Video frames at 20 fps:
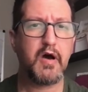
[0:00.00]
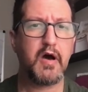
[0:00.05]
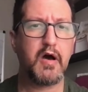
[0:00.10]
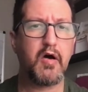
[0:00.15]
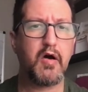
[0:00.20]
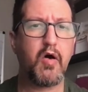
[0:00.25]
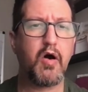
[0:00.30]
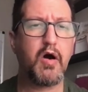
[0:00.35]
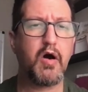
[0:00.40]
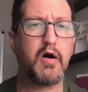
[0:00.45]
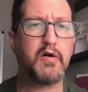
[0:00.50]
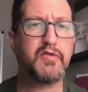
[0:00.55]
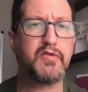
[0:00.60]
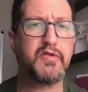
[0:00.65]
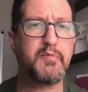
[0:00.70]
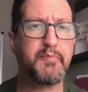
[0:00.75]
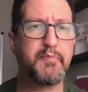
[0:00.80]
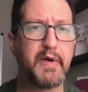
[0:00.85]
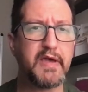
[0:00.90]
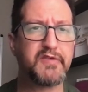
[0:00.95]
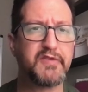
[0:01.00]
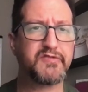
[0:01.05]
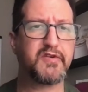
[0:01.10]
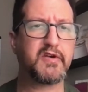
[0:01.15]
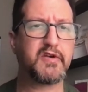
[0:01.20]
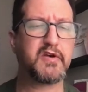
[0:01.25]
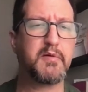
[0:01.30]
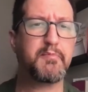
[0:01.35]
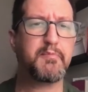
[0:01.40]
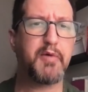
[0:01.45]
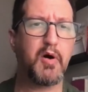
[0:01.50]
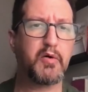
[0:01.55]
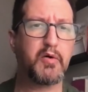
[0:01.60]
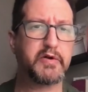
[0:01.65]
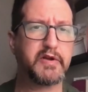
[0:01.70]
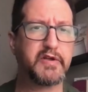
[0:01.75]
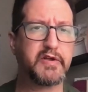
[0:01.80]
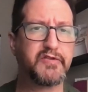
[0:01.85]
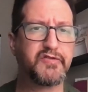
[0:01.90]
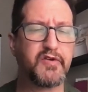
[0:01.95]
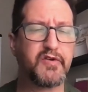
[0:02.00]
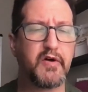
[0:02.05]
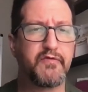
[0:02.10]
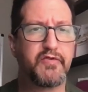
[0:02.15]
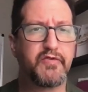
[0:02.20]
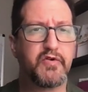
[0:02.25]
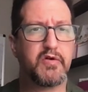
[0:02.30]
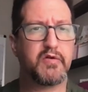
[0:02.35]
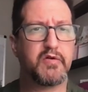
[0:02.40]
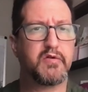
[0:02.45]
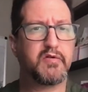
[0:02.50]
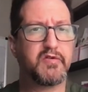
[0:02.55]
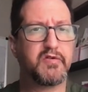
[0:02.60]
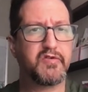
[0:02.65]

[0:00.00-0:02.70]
All the basic components of your